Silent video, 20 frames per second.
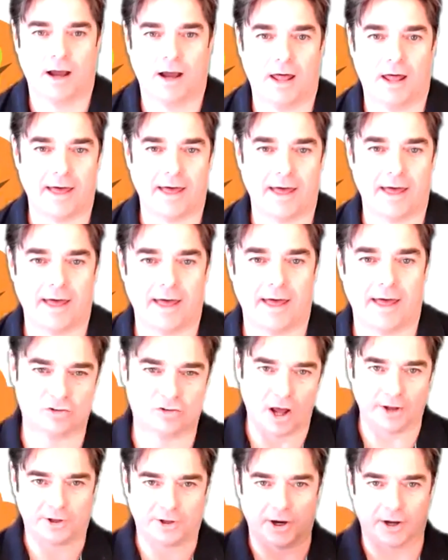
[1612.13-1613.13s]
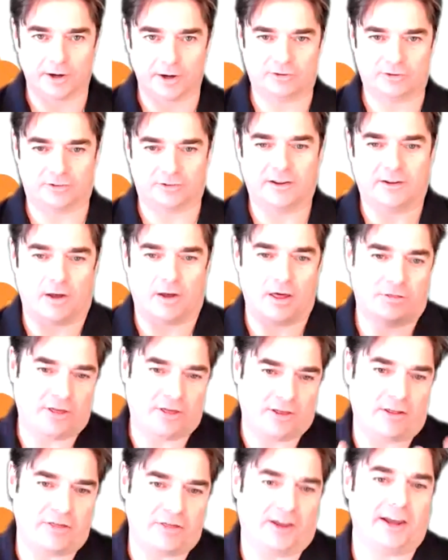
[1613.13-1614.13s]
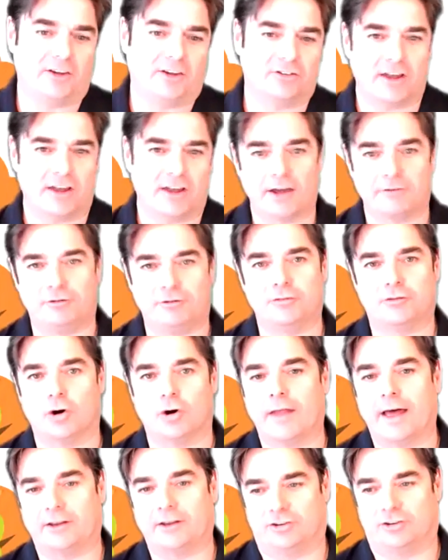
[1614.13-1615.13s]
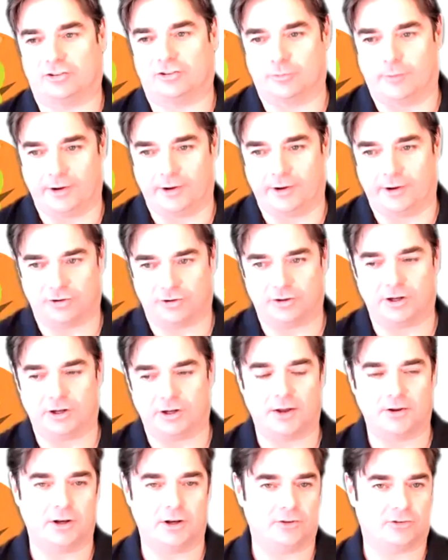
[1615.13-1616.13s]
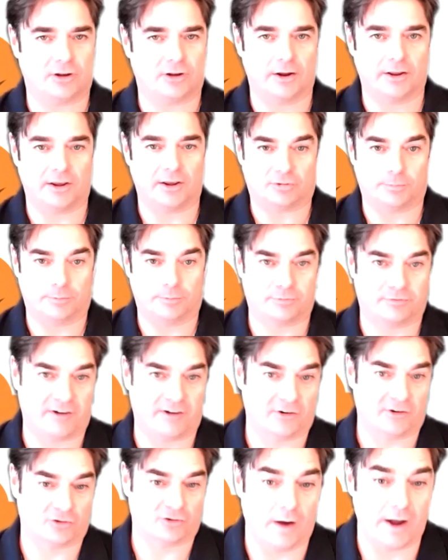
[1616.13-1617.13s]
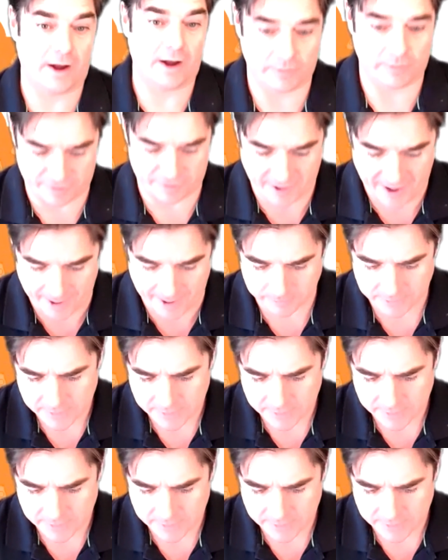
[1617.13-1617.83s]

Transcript: And that little slide kind of says, the thing is there, if you've got that situation, you need to go and get some professional help with that.